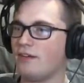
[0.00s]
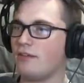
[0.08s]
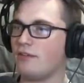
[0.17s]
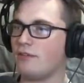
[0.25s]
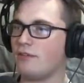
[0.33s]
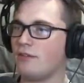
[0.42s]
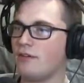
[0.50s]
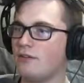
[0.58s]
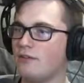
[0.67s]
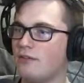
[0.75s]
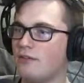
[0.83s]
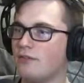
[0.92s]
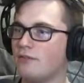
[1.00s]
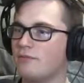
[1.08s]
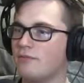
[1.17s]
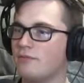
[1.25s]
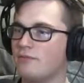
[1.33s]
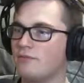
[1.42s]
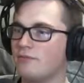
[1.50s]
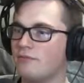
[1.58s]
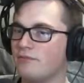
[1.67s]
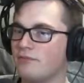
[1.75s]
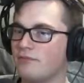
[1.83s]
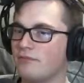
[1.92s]
Oh, but wait, no. there's more!
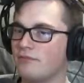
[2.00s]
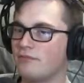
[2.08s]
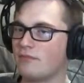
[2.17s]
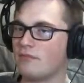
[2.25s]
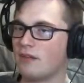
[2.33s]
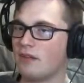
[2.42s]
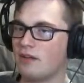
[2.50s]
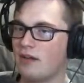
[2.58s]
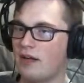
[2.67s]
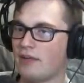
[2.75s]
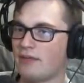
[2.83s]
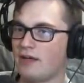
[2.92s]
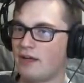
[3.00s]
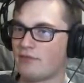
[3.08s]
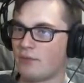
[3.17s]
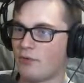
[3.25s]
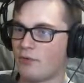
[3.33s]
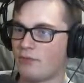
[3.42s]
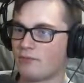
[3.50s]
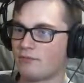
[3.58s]
I did have more.